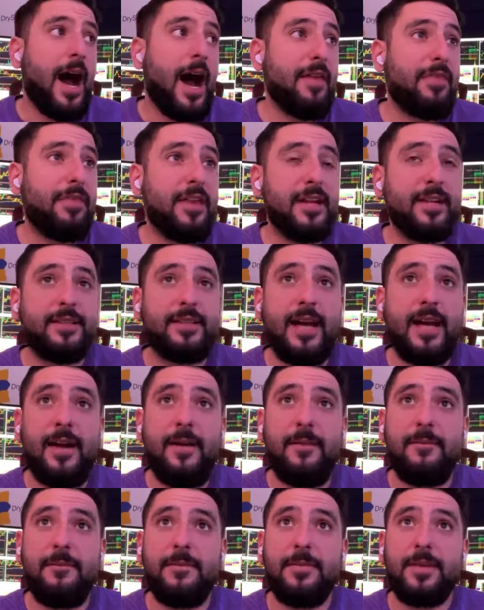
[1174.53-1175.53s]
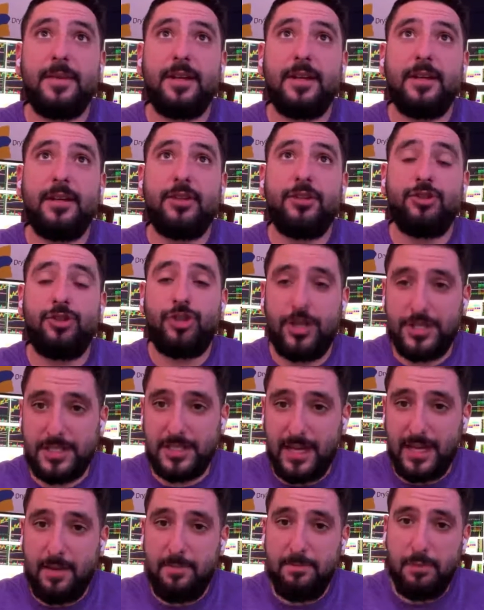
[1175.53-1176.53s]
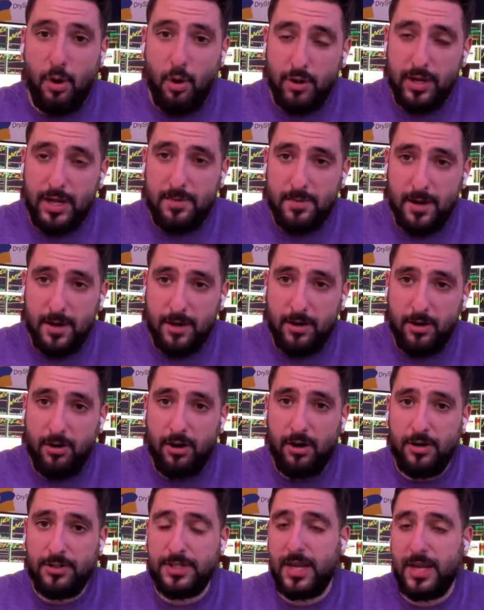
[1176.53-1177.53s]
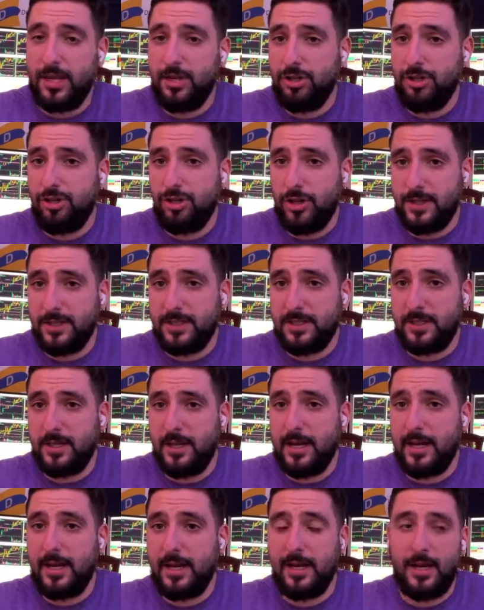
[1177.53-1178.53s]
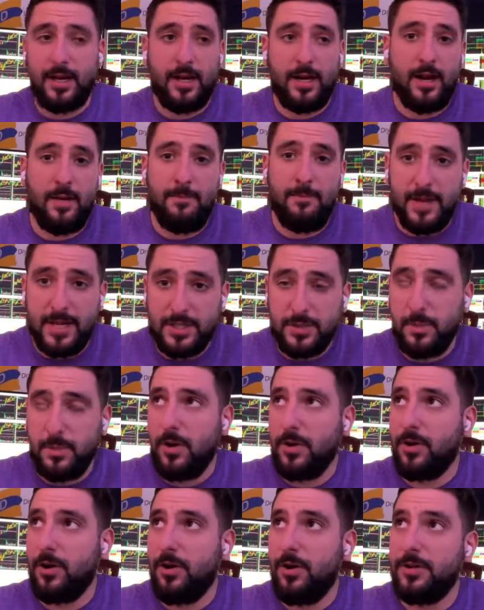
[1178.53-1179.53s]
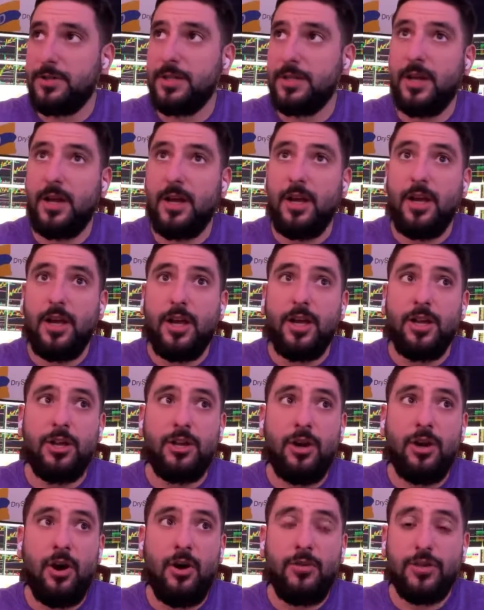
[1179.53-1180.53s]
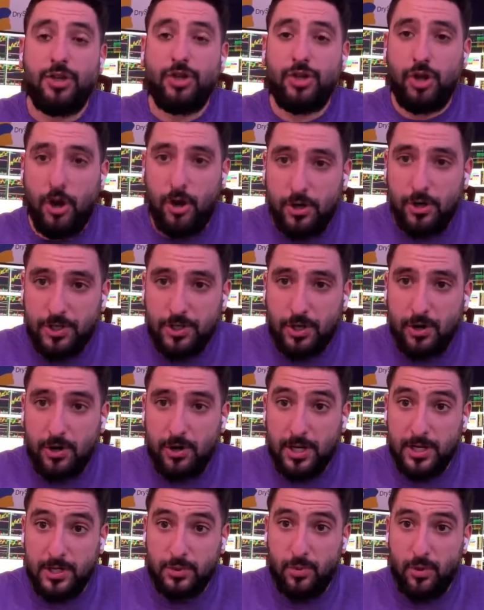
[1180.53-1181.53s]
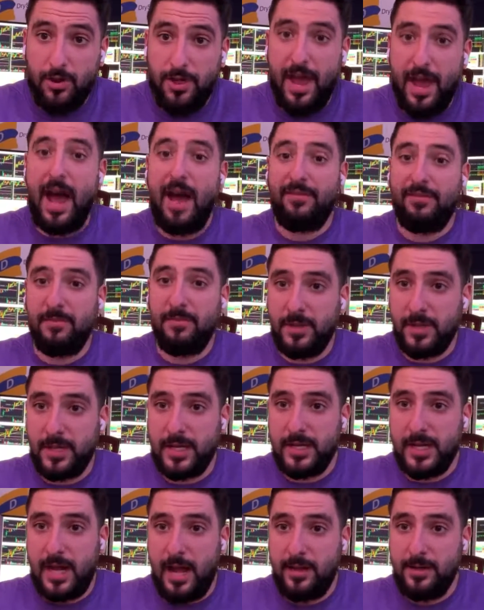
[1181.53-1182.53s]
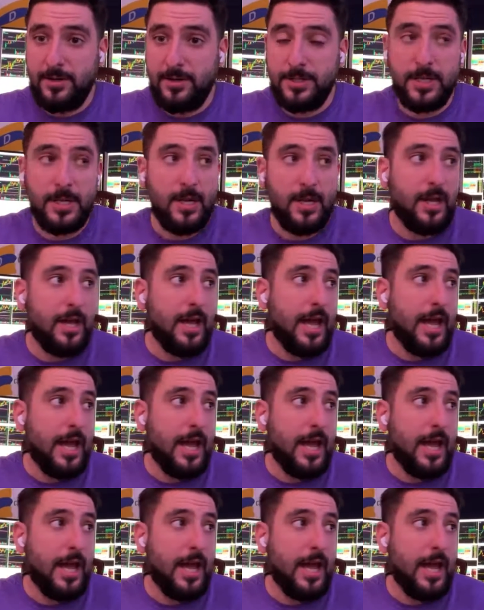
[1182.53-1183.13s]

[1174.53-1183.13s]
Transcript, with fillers: I think that just like Pokemon cards and just like uh, baseball cards, you know, the Charizard is worth half a million dollars,